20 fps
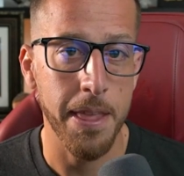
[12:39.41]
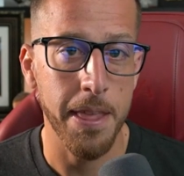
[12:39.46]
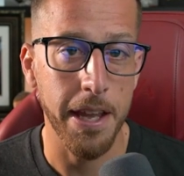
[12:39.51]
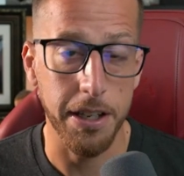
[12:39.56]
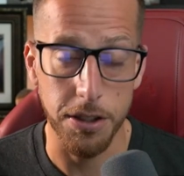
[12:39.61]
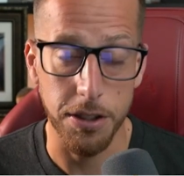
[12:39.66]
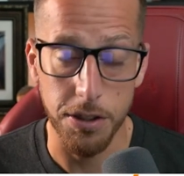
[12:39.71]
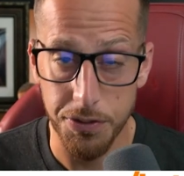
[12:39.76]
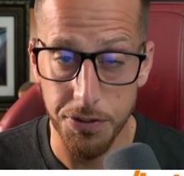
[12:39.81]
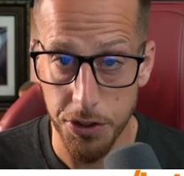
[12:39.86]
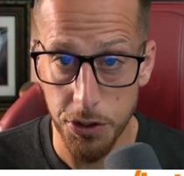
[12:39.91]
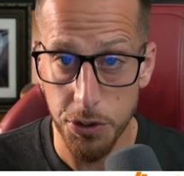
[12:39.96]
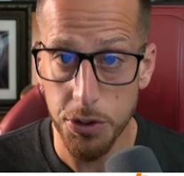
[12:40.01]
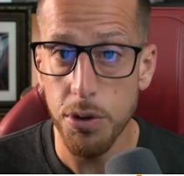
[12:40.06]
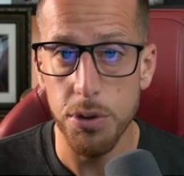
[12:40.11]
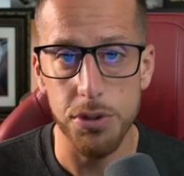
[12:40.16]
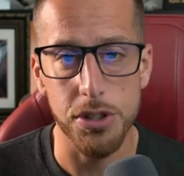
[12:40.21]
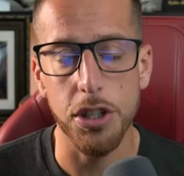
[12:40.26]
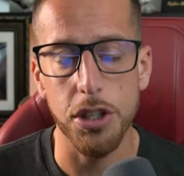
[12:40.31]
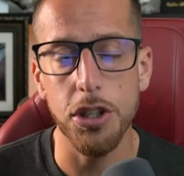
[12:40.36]
And if you
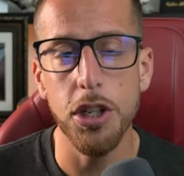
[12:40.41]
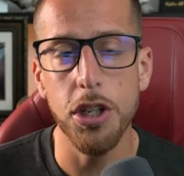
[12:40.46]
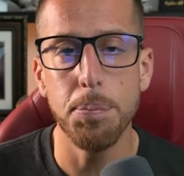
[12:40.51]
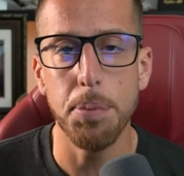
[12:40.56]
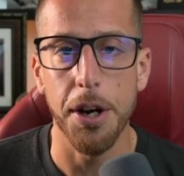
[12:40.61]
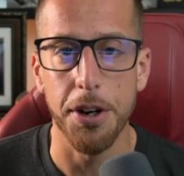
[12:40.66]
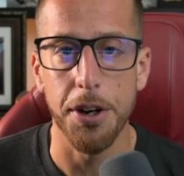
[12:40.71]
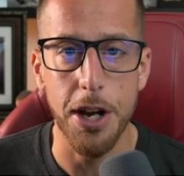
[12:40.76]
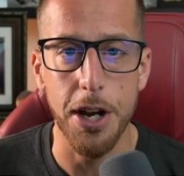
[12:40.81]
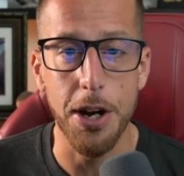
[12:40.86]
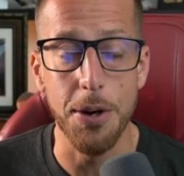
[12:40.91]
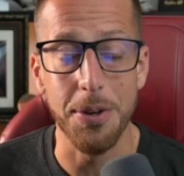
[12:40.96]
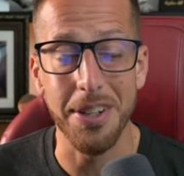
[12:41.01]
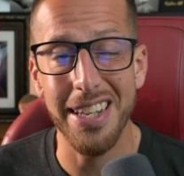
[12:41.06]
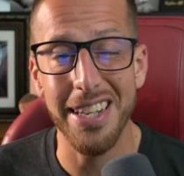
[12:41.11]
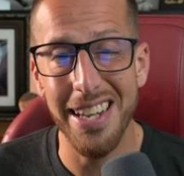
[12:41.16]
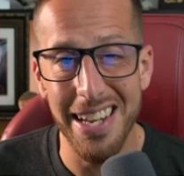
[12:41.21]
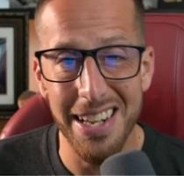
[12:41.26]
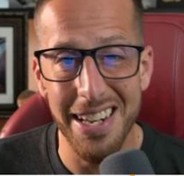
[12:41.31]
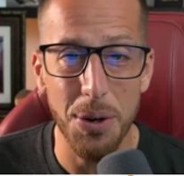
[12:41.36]
use the coupon code
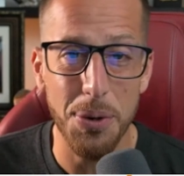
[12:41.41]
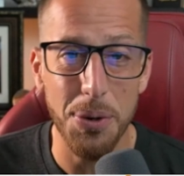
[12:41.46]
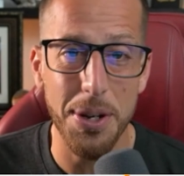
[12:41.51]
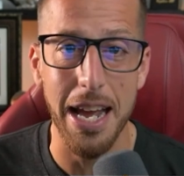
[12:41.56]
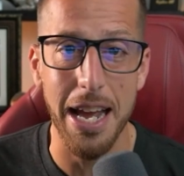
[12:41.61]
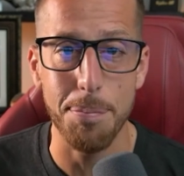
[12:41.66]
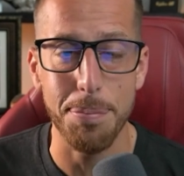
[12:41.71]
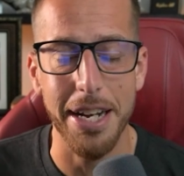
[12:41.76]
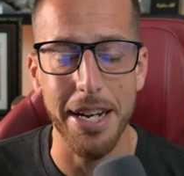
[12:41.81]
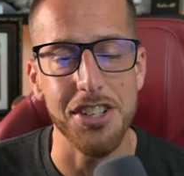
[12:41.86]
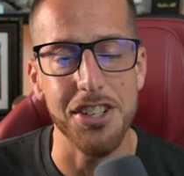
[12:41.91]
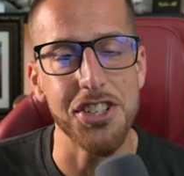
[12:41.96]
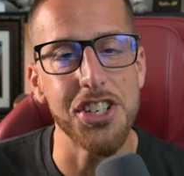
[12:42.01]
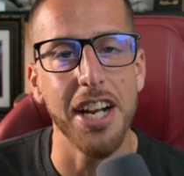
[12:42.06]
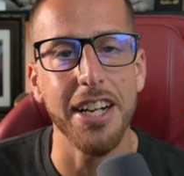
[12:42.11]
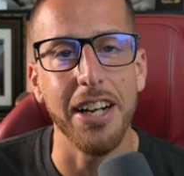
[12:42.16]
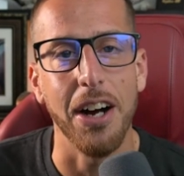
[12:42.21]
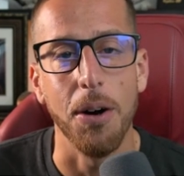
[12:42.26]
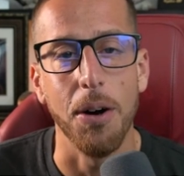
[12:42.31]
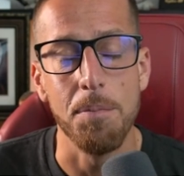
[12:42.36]
keto kamp at
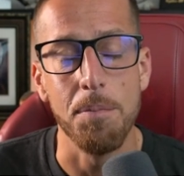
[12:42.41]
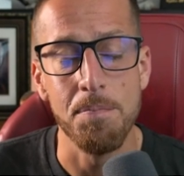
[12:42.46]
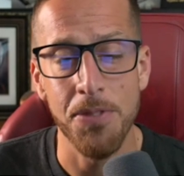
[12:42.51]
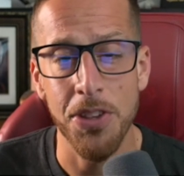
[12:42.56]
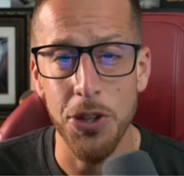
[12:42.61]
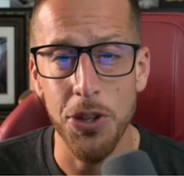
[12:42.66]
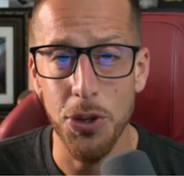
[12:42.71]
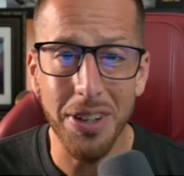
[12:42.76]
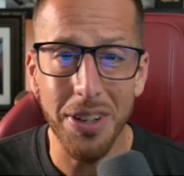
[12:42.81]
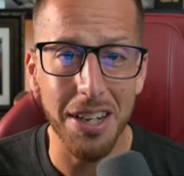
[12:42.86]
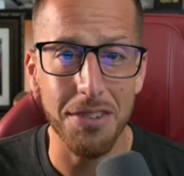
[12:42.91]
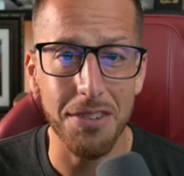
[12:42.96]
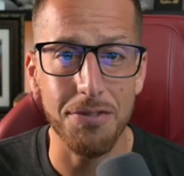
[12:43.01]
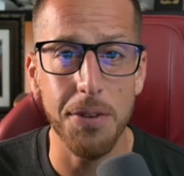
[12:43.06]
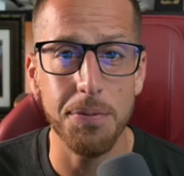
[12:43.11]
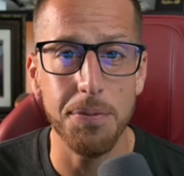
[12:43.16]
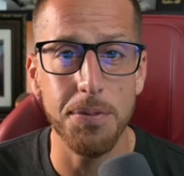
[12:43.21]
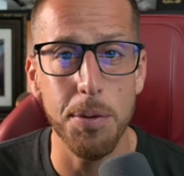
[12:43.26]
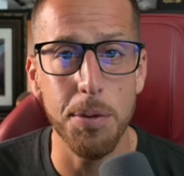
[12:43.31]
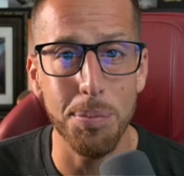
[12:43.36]
checkout, you'll get
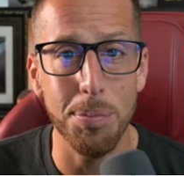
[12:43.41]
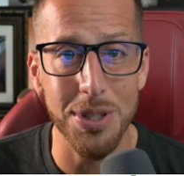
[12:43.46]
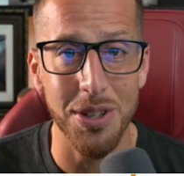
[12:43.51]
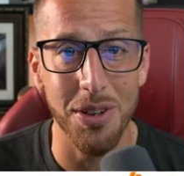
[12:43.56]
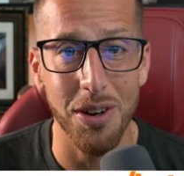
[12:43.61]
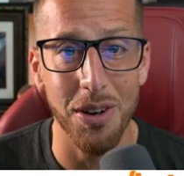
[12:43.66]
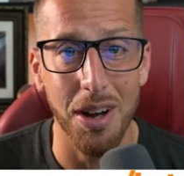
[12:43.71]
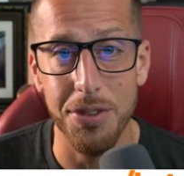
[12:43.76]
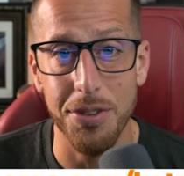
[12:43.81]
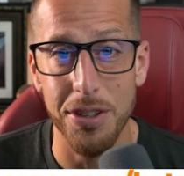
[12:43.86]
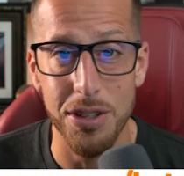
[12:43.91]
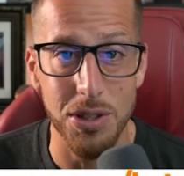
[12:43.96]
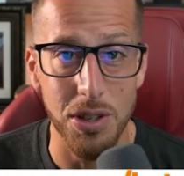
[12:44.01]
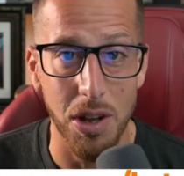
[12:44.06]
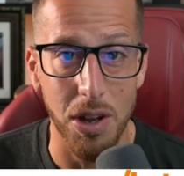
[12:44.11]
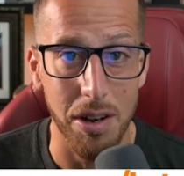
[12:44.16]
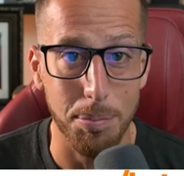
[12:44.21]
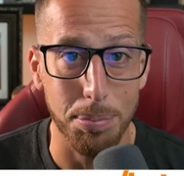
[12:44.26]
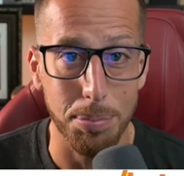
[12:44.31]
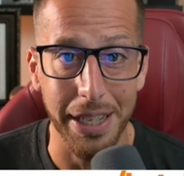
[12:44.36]
15% off your
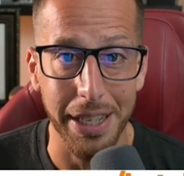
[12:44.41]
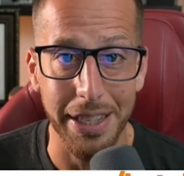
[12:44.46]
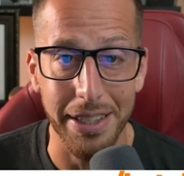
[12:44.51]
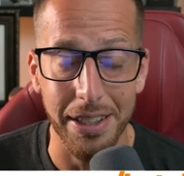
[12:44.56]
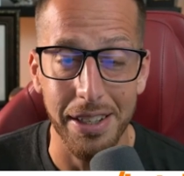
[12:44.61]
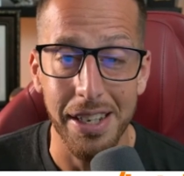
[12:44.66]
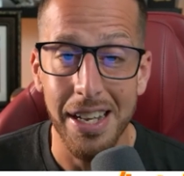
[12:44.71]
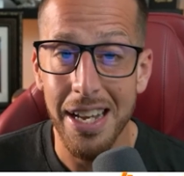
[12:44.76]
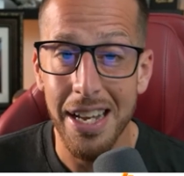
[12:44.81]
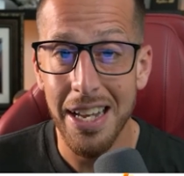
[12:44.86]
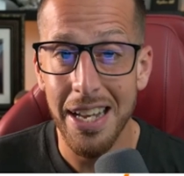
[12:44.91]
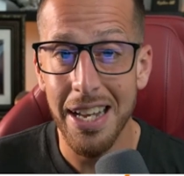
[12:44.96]
sauna blanket.